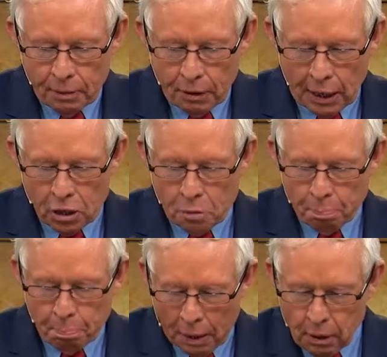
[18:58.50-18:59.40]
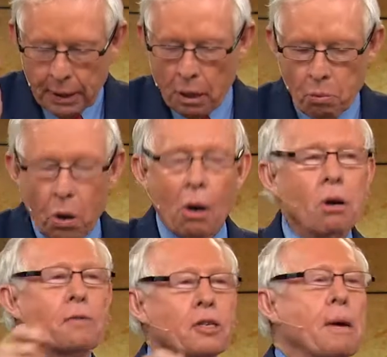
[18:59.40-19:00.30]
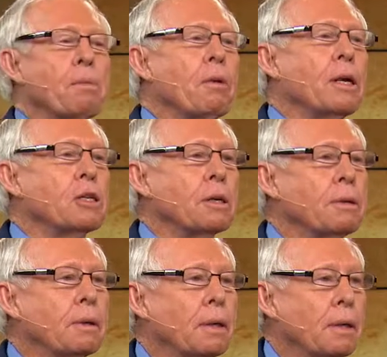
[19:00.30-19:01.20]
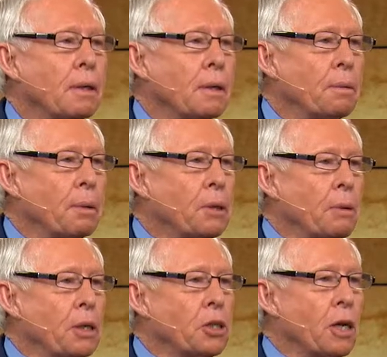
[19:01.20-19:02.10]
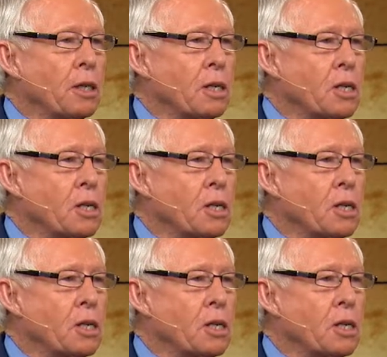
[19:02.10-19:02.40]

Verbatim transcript: thus building a wall of separation between church and